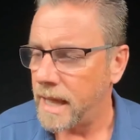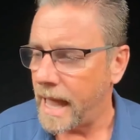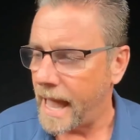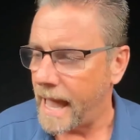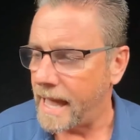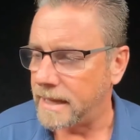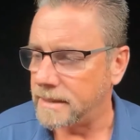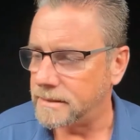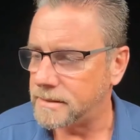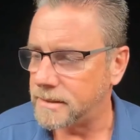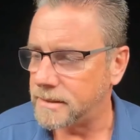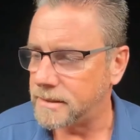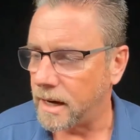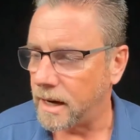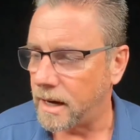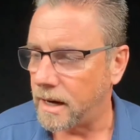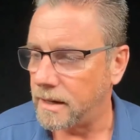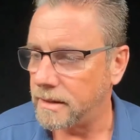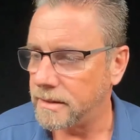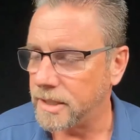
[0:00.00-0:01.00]
And
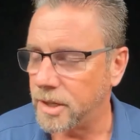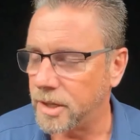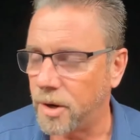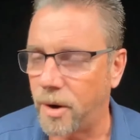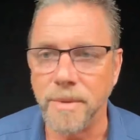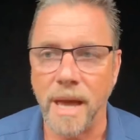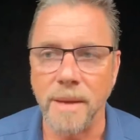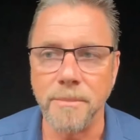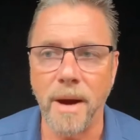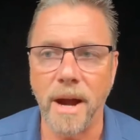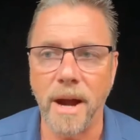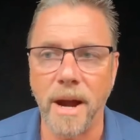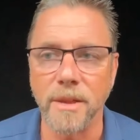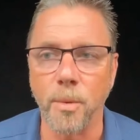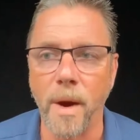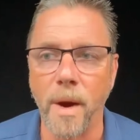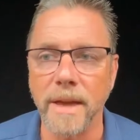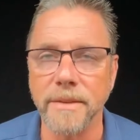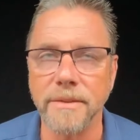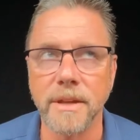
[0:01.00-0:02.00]
and by the
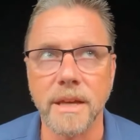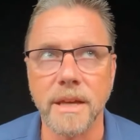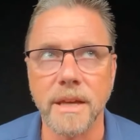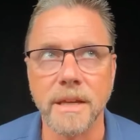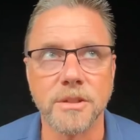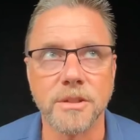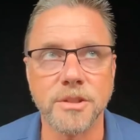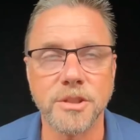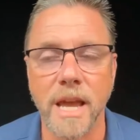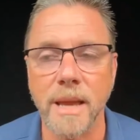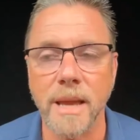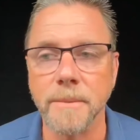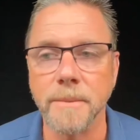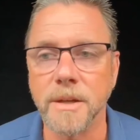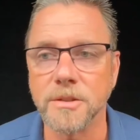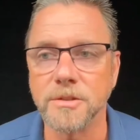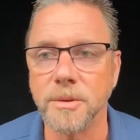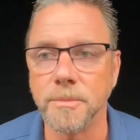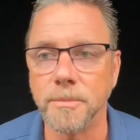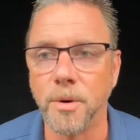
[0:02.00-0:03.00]
way, it's a shame
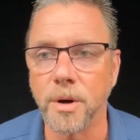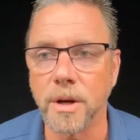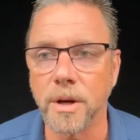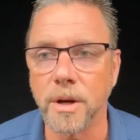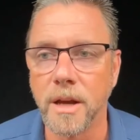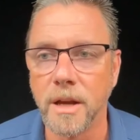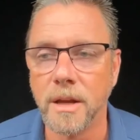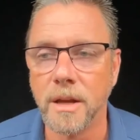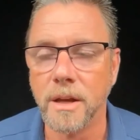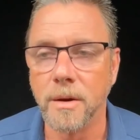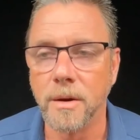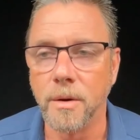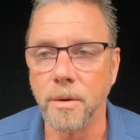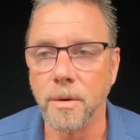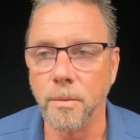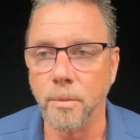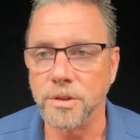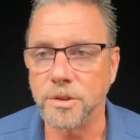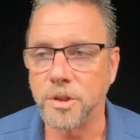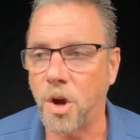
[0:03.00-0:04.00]
because the book
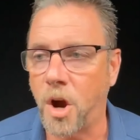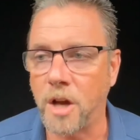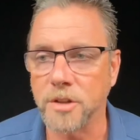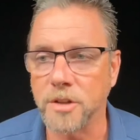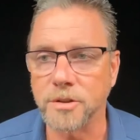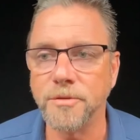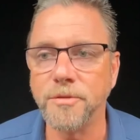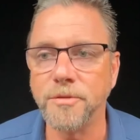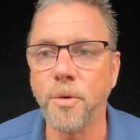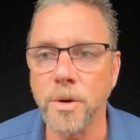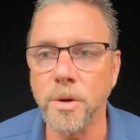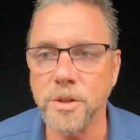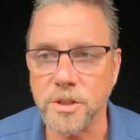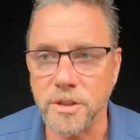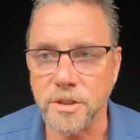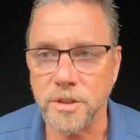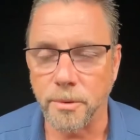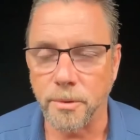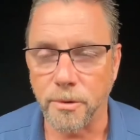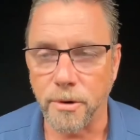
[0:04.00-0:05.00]
was cost a fortune
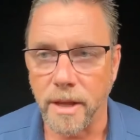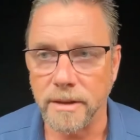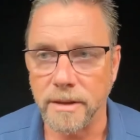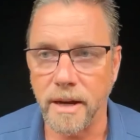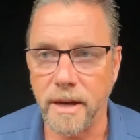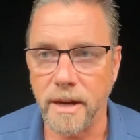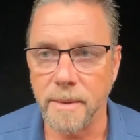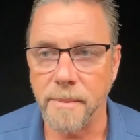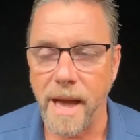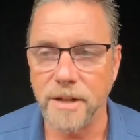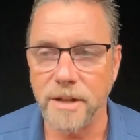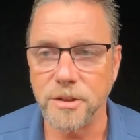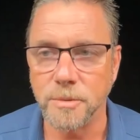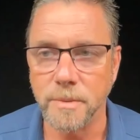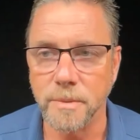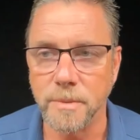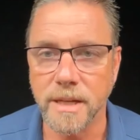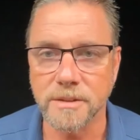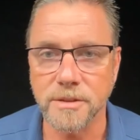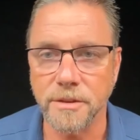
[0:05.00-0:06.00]
to print, I imagine,
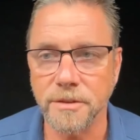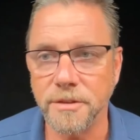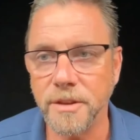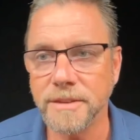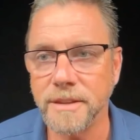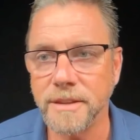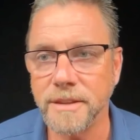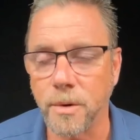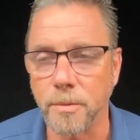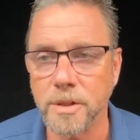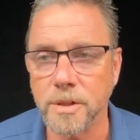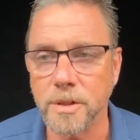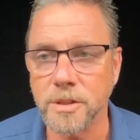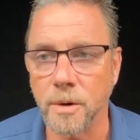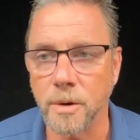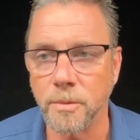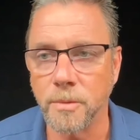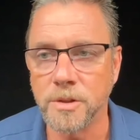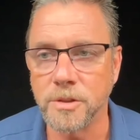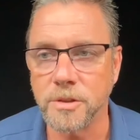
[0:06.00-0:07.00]
because I think they were
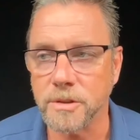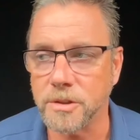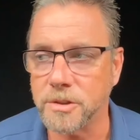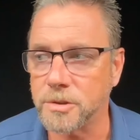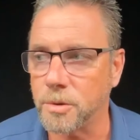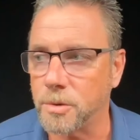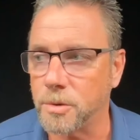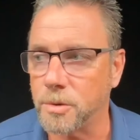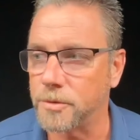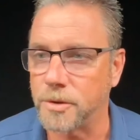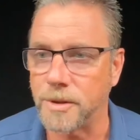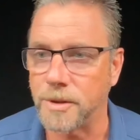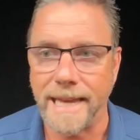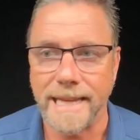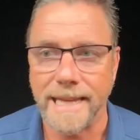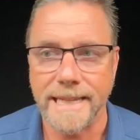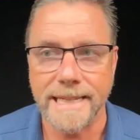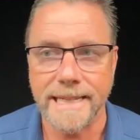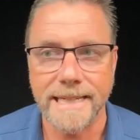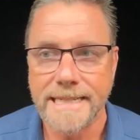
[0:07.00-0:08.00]
originally sold for
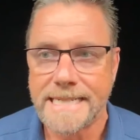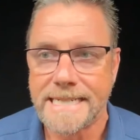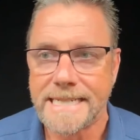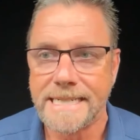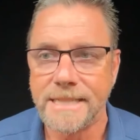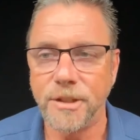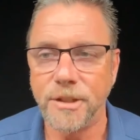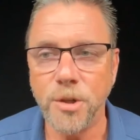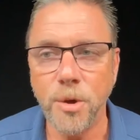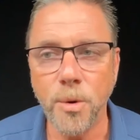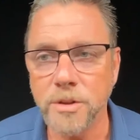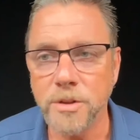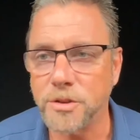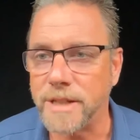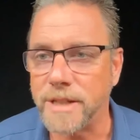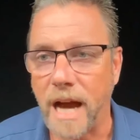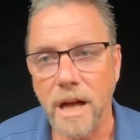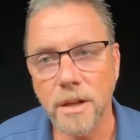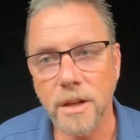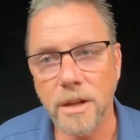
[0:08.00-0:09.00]
like
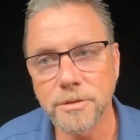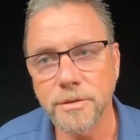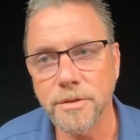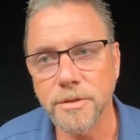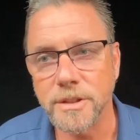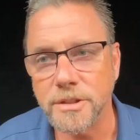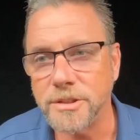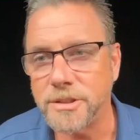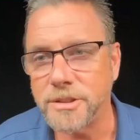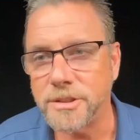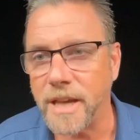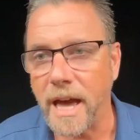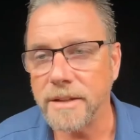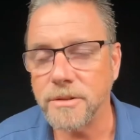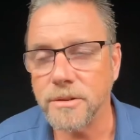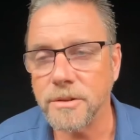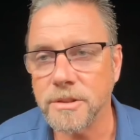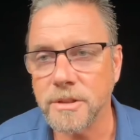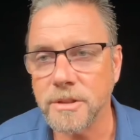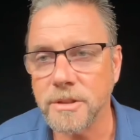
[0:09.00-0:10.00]
$200 for the
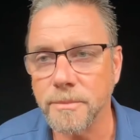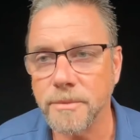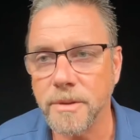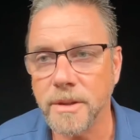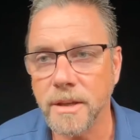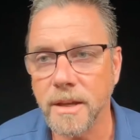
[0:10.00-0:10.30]
set or something.